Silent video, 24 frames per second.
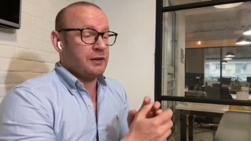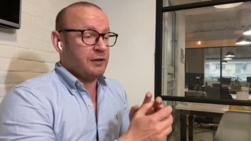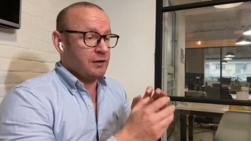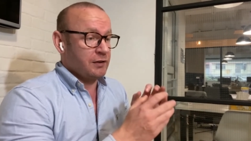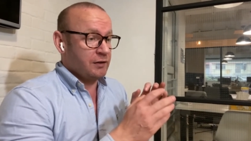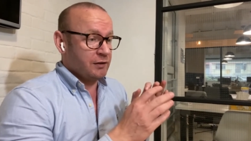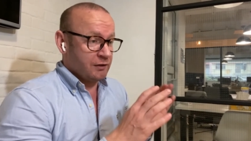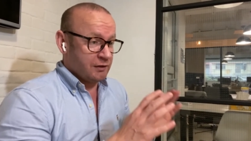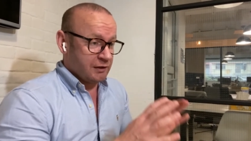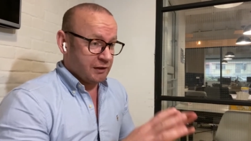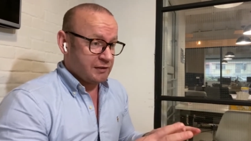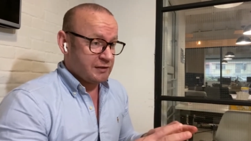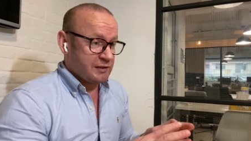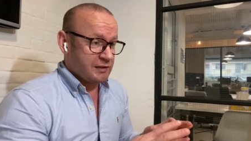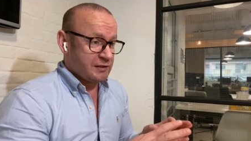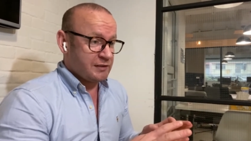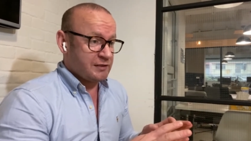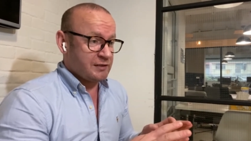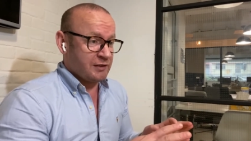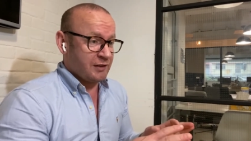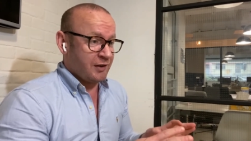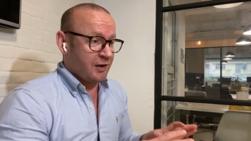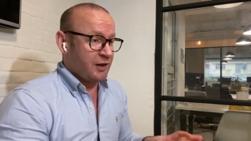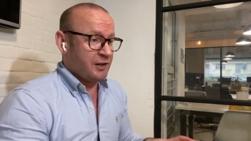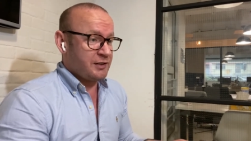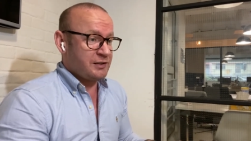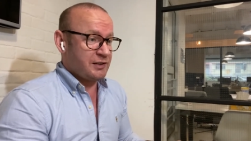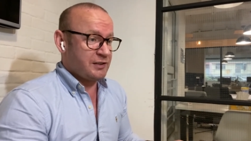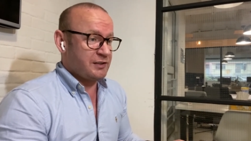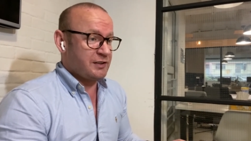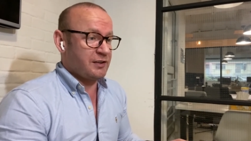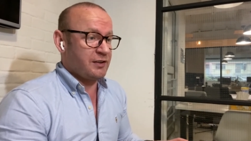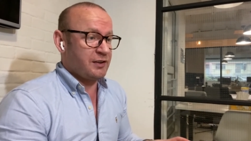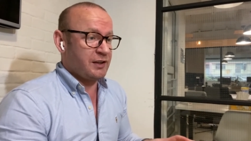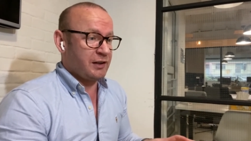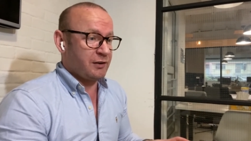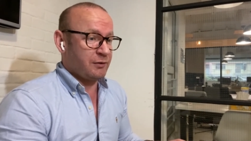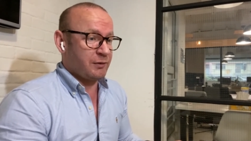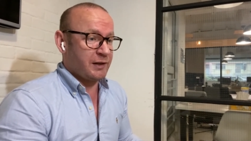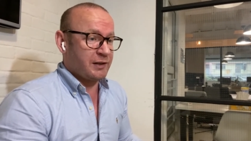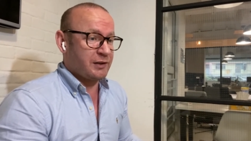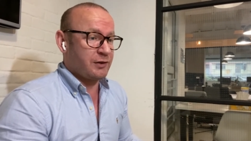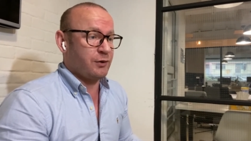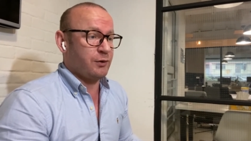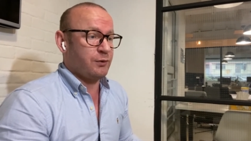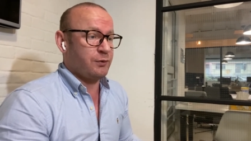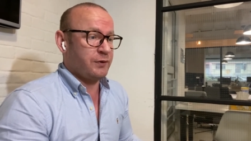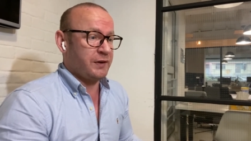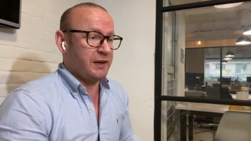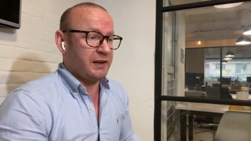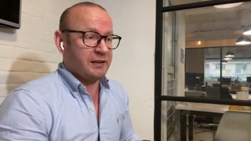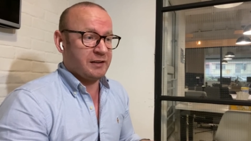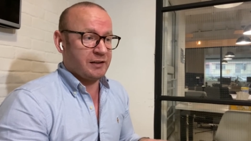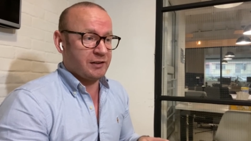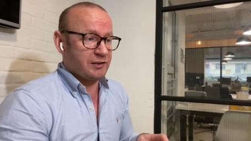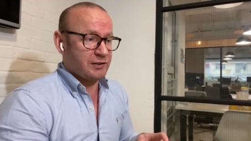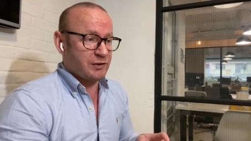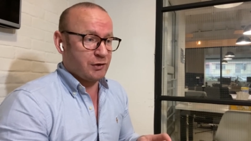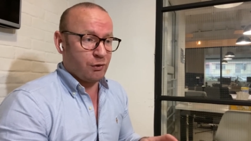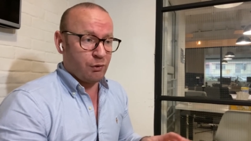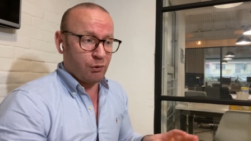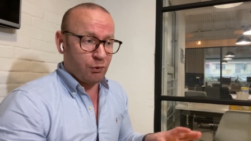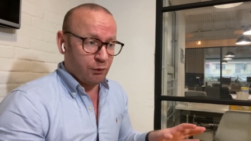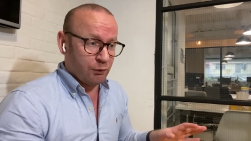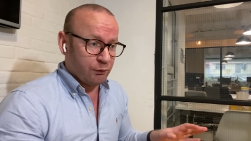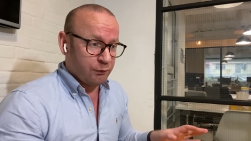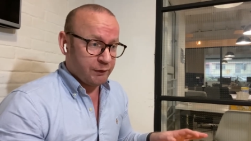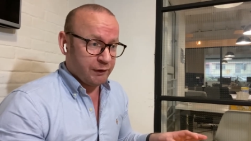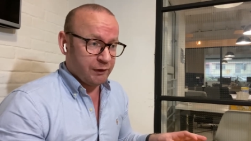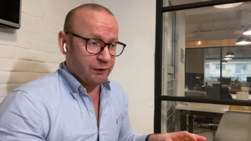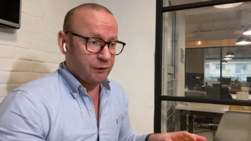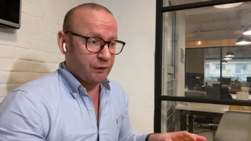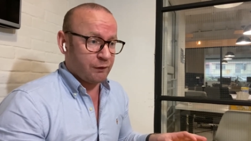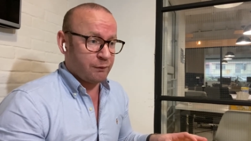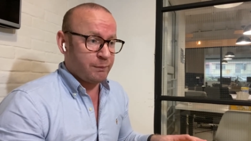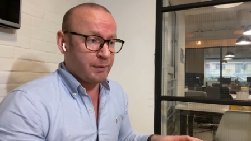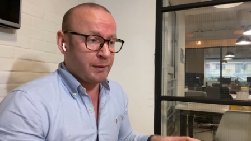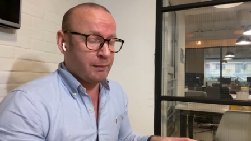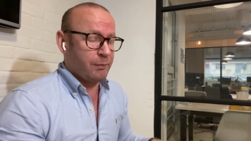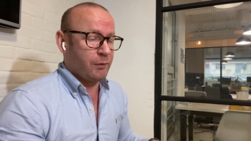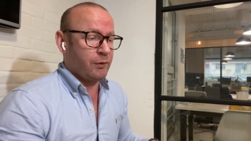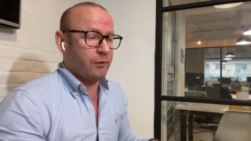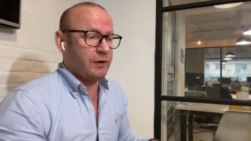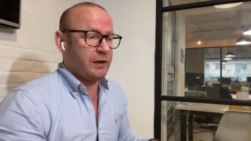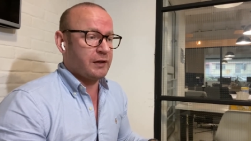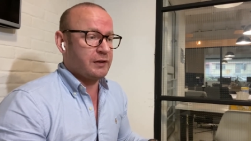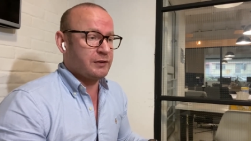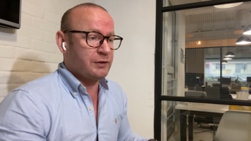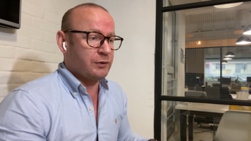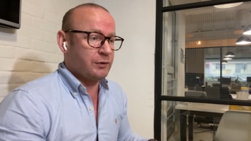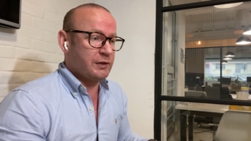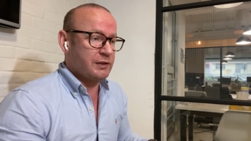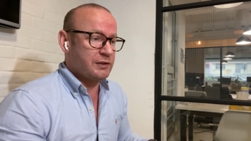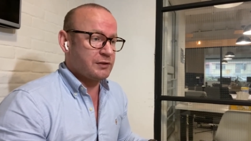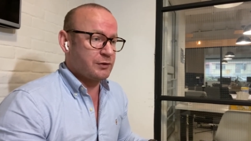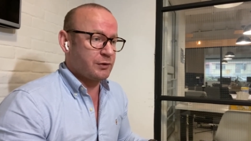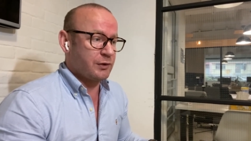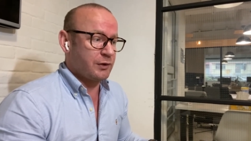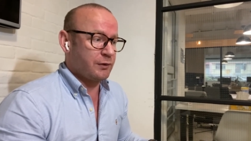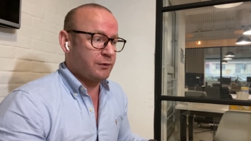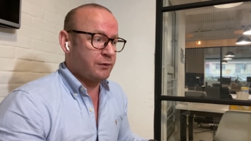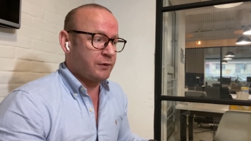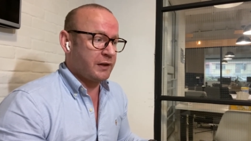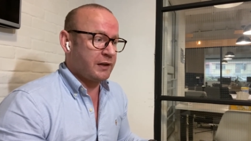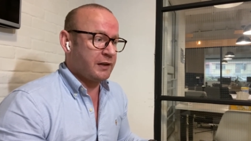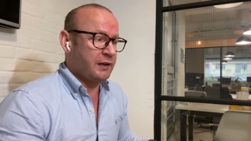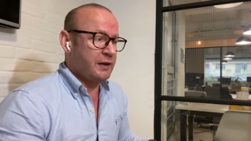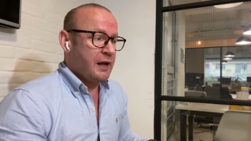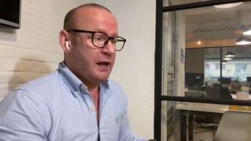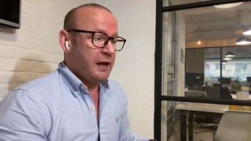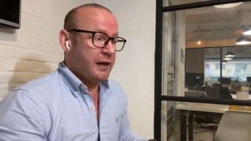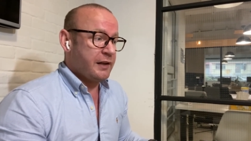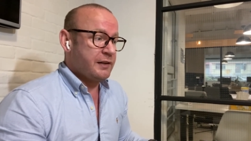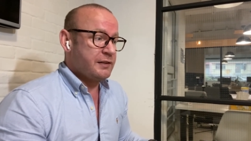This is not just a theoretical thing. There's a whole field of people that do this sort of thing. Yeah.